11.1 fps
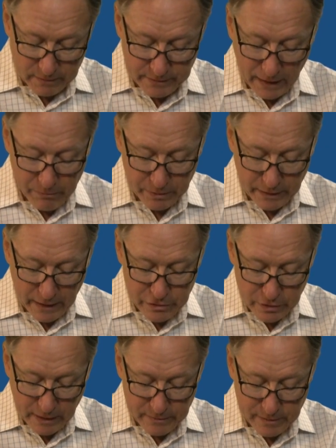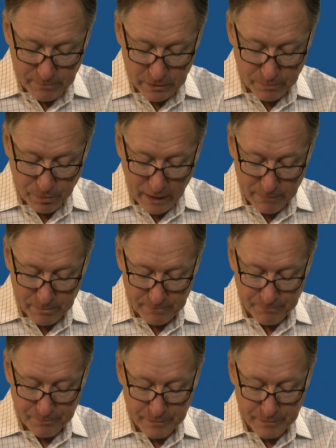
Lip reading: Now we're going to educate them on the problem.